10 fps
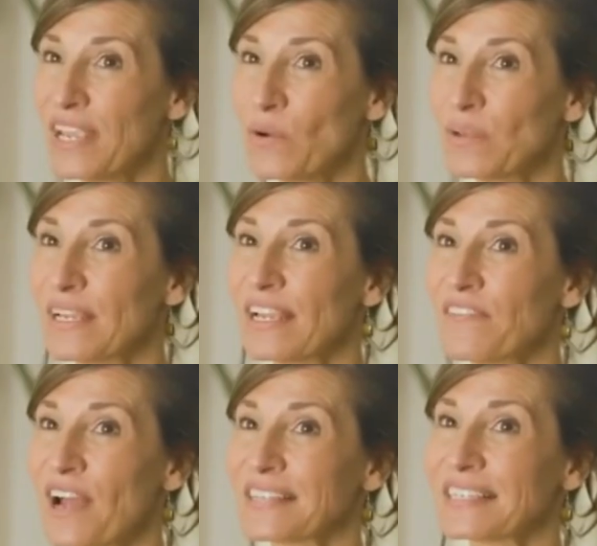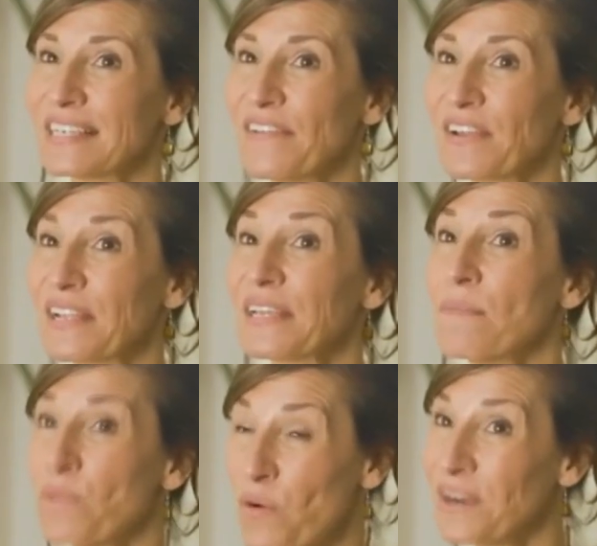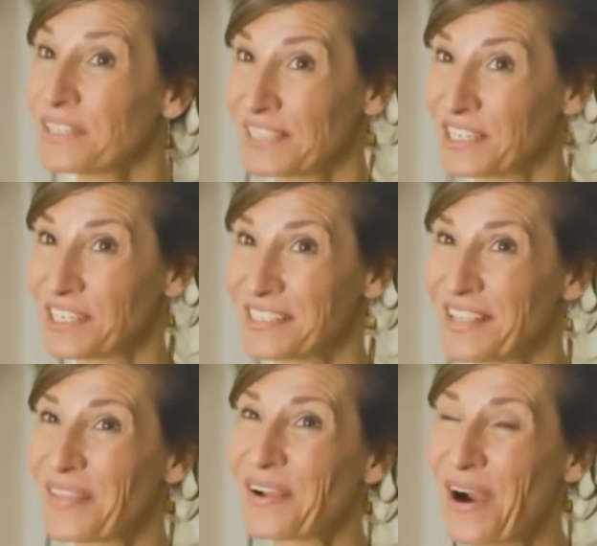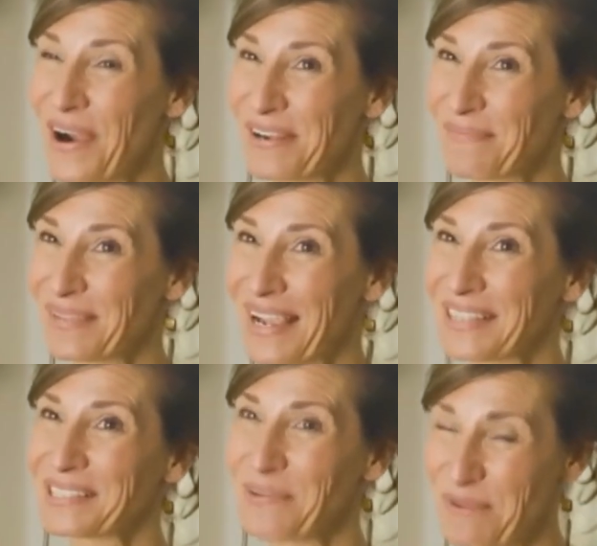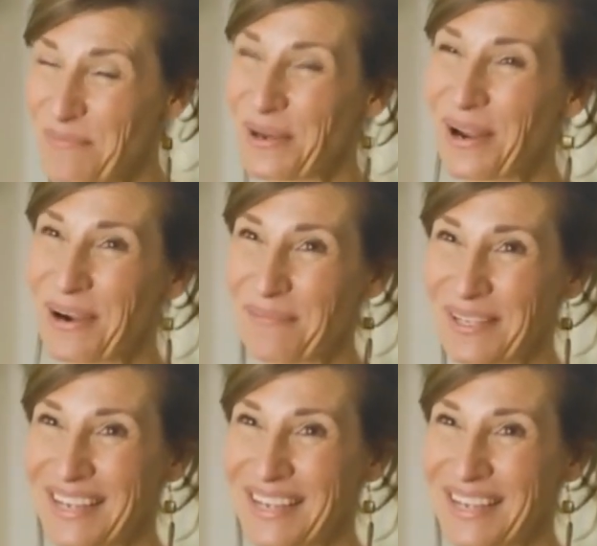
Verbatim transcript: are equally, if not significantly more delicious than the garden plants we put on our